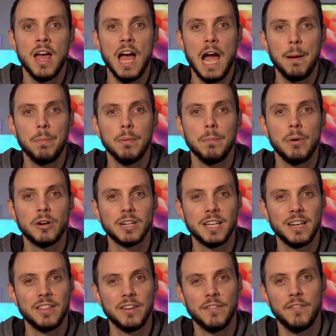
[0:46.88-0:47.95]
Apple
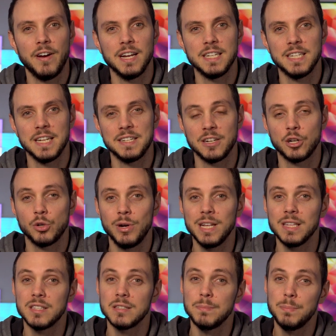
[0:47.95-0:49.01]
marketed the device as a
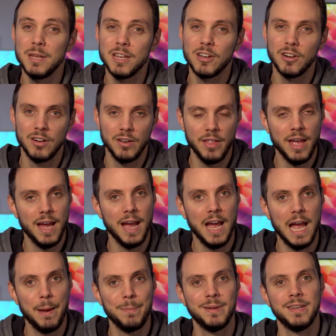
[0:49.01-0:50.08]
great speaker that
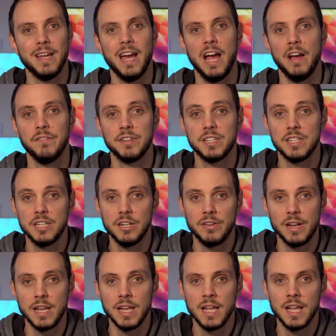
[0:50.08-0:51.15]
happened to have
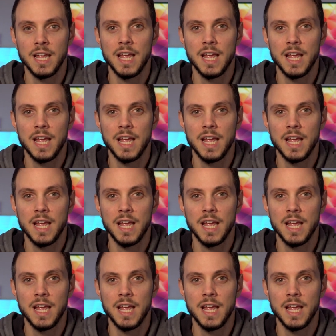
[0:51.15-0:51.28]
Siri,